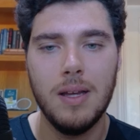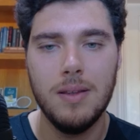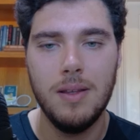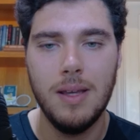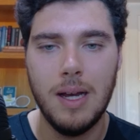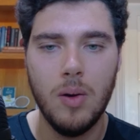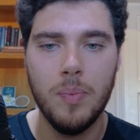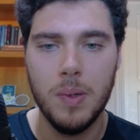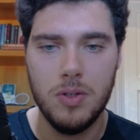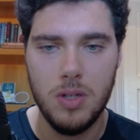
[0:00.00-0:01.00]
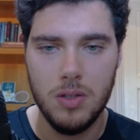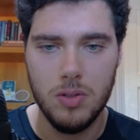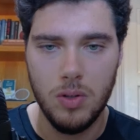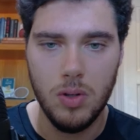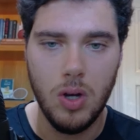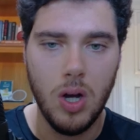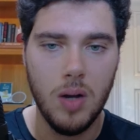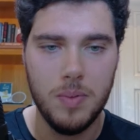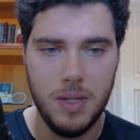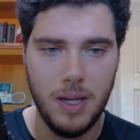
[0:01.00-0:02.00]
the output JSON
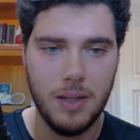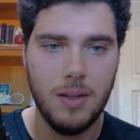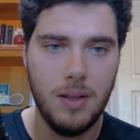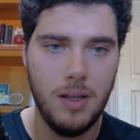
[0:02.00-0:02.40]
object